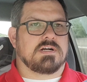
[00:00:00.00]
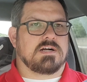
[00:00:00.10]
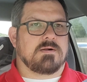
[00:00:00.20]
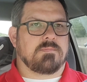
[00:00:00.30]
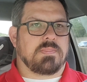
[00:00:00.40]

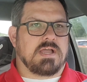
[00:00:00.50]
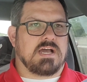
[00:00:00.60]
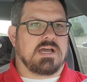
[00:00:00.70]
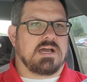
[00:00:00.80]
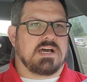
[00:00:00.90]
Um,
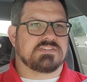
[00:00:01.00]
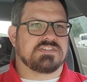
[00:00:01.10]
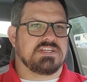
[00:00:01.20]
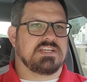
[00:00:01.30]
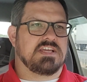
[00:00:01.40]
I, I
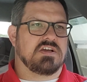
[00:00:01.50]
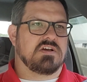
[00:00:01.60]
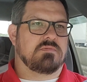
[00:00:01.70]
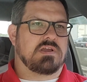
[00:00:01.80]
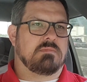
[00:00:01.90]
see
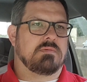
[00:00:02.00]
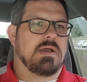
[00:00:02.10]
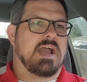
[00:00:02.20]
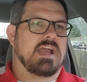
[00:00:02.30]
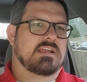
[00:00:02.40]
him coming
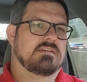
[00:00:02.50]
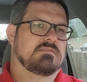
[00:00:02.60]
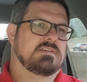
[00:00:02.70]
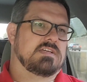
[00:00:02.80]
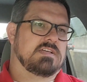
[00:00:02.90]
back
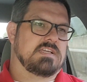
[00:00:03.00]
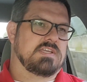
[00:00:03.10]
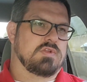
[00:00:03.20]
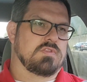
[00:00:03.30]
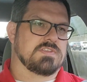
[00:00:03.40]
uh,
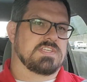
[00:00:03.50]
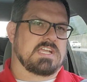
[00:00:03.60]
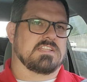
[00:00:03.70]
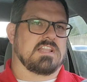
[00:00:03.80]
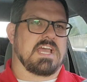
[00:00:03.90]
either the
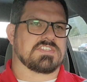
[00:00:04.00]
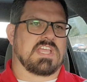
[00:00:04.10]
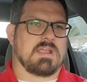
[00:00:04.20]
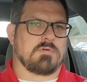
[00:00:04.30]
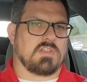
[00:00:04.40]
second to last
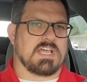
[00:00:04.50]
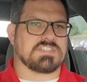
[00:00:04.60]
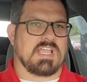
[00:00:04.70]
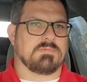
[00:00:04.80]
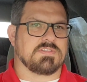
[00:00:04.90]
game or
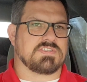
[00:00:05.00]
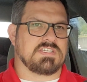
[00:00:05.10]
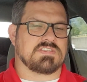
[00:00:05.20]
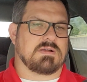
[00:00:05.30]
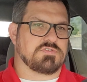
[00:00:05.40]
last game of the
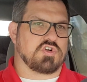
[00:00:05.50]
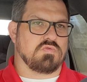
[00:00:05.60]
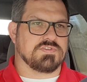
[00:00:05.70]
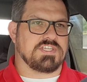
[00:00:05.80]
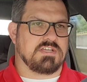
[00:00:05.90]
season. I'm sure
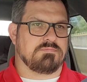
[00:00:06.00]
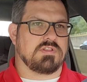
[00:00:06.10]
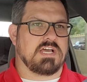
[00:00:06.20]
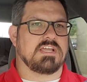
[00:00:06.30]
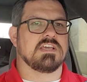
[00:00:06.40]
we'll see him
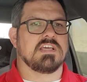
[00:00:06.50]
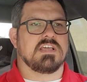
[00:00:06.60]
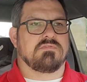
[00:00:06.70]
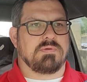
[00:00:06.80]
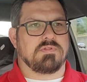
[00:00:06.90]
play.
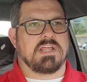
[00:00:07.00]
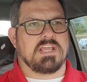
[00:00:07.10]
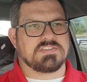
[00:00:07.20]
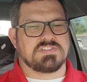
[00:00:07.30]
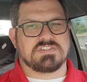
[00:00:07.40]
If we play in
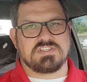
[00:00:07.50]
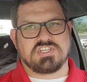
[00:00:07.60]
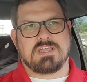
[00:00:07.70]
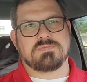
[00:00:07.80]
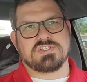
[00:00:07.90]
the SEC
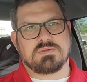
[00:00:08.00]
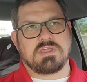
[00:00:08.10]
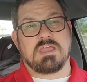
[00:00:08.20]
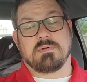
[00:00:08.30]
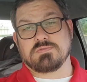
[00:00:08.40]
championship
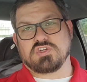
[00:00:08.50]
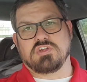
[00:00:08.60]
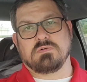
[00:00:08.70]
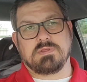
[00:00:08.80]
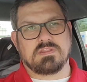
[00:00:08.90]
game, I'm sure
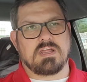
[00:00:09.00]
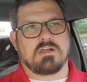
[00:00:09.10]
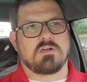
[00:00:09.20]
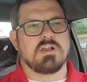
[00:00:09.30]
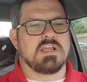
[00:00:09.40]
he'll be
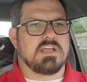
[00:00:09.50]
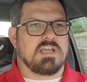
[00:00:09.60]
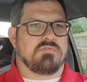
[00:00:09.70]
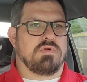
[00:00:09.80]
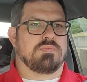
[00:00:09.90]
there.
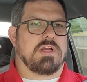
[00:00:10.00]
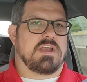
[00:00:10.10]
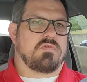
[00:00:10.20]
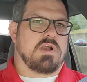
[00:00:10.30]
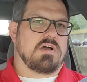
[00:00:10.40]
If we play
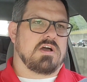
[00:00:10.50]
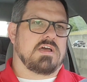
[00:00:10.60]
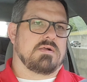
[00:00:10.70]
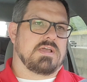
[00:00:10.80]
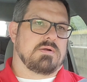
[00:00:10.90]
in a
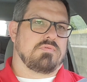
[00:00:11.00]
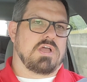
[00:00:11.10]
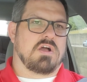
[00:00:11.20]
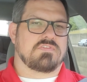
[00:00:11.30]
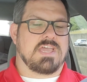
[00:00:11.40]
round uh, in a
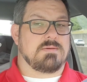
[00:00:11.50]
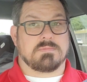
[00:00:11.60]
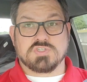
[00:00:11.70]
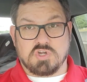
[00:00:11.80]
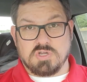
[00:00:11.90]
playoff game,
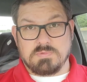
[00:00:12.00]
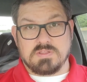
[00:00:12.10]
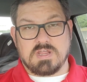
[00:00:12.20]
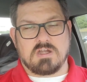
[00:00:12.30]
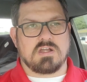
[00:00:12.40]
I'm sure he'll be
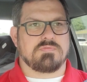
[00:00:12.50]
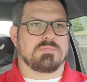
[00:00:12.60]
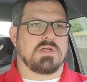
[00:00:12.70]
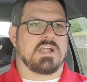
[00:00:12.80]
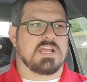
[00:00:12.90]
there. And if we
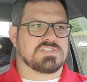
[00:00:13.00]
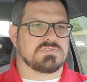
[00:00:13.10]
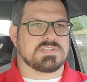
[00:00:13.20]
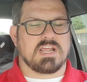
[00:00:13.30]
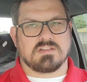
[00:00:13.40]
play in a
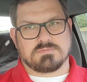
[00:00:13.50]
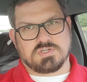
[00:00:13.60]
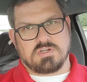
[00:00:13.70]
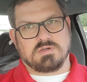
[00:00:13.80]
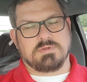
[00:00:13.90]
national title, I'm
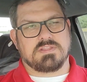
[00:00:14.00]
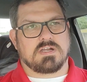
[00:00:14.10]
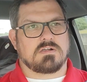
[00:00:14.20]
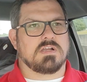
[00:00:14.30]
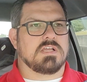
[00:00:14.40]
sure he'll be there.